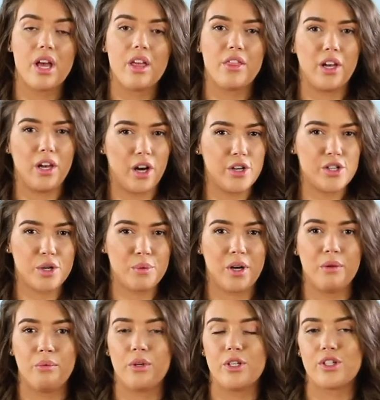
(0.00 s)
The larger
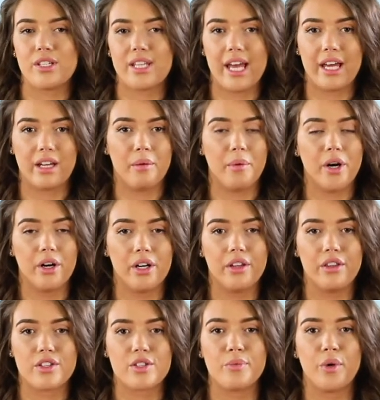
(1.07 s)
one would just end up hurting
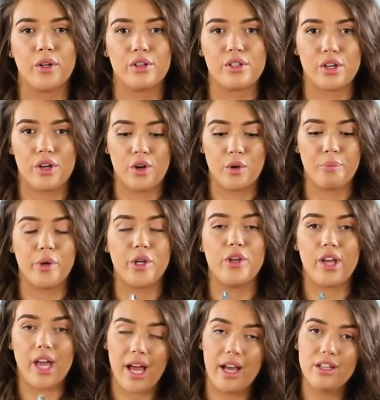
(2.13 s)
the smaller dog, but you
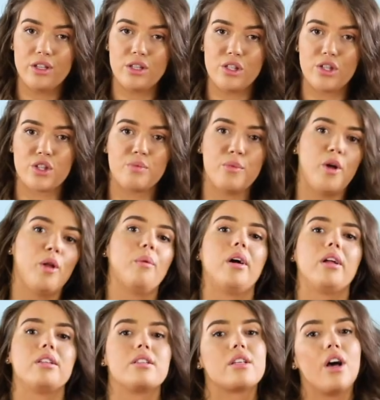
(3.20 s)
can use the small
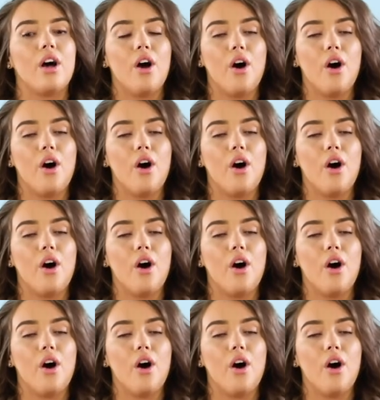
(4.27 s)
ones